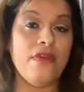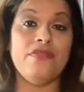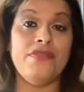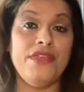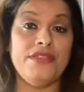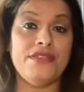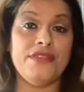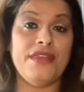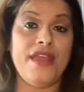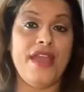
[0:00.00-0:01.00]
this that
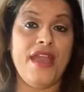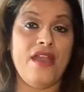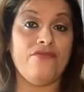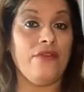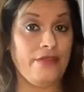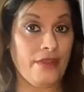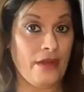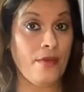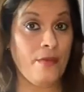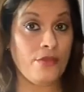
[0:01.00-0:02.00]
I have, that I'm
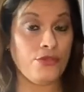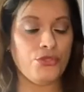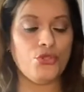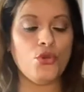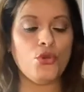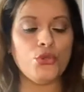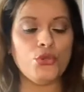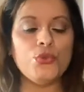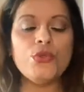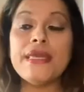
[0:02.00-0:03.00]
about to show you.
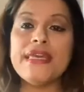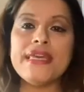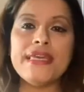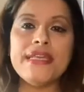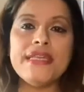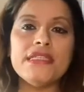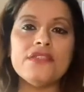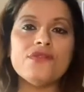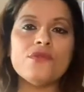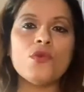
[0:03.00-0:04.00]
It is
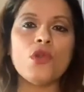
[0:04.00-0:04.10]
from